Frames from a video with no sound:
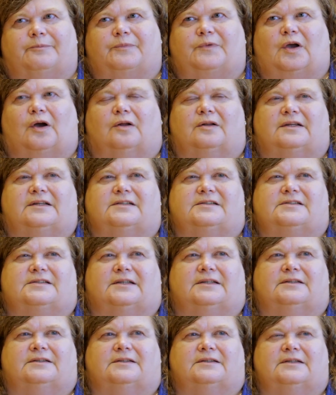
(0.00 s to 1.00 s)
Colleagues
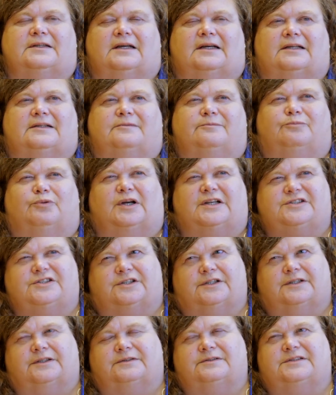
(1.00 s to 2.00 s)
at
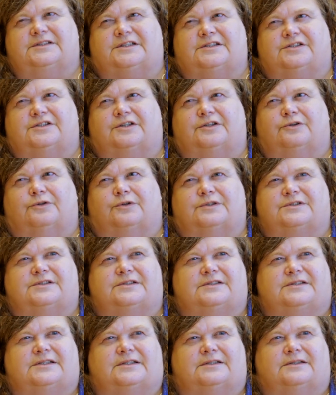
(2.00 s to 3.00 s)
Brescia teaching
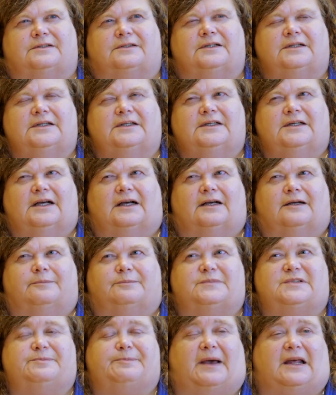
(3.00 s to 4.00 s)
courses in
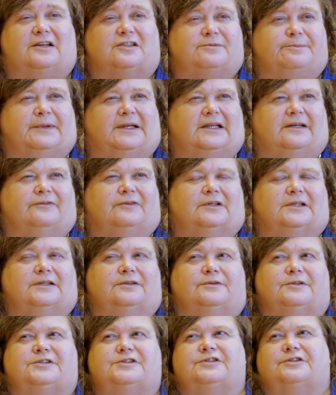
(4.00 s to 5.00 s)
Spanish medieval
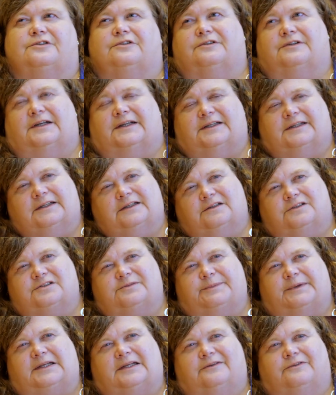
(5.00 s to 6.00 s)
literature and English
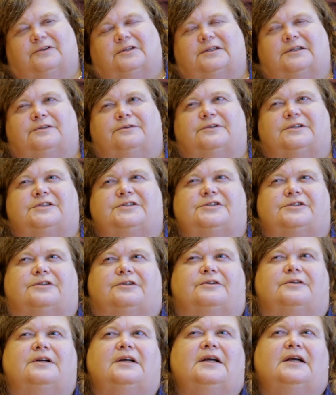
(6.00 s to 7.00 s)
medieval
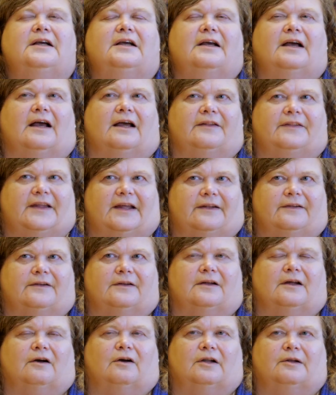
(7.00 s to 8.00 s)
literature. And
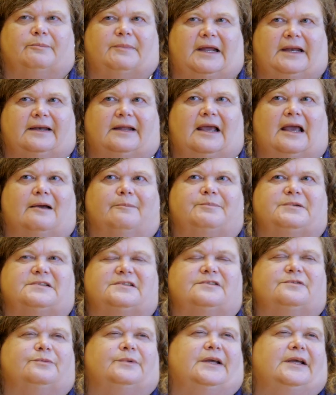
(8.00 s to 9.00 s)
then on main
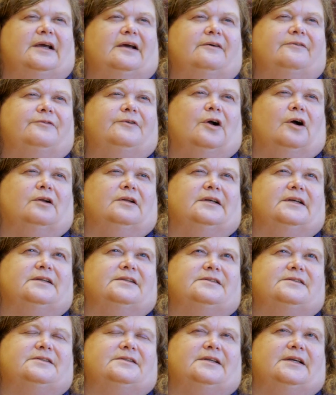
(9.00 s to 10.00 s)
campus, we have
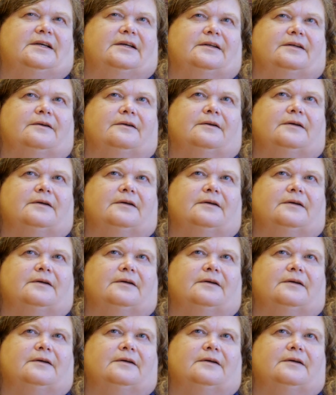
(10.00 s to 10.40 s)
colleagues in